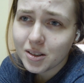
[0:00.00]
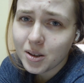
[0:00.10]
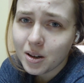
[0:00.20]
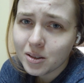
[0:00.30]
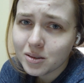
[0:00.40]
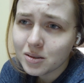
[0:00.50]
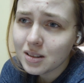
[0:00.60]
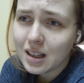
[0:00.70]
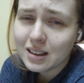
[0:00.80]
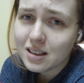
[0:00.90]
you know?
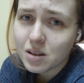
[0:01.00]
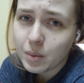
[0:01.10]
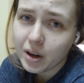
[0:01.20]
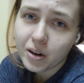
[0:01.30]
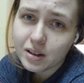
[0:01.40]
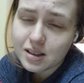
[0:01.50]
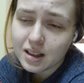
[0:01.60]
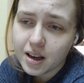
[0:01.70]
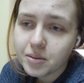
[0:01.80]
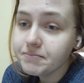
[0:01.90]
That doesn't make her a
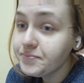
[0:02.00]
slut.